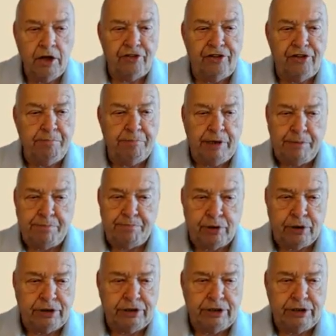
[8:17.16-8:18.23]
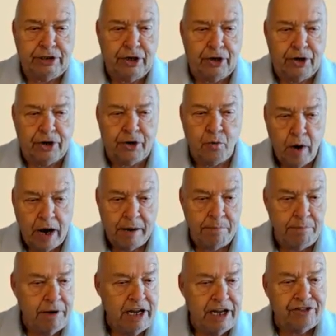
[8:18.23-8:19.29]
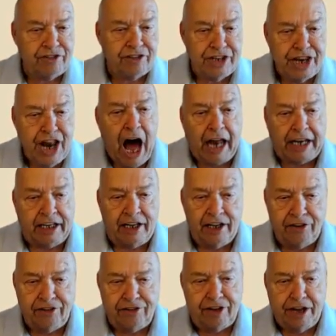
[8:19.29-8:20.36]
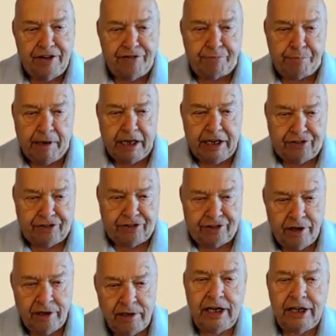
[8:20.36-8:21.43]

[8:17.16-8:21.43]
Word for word: Simply put, the dark web is not a safe place.